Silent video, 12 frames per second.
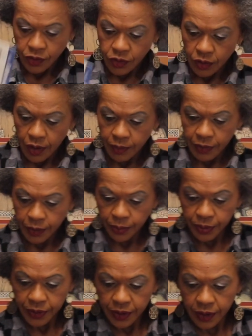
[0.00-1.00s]
So I'm going to
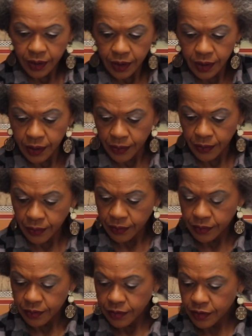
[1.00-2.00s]
put it here.
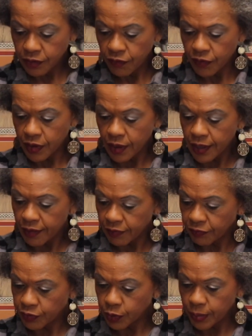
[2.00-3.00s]
So far I have a
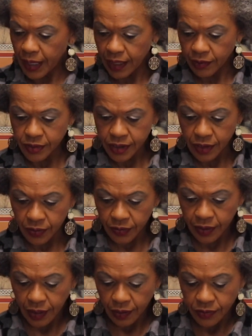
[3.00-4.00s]
few patterns here
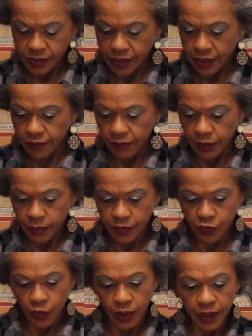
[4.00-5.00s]
that I don't see envelopes for.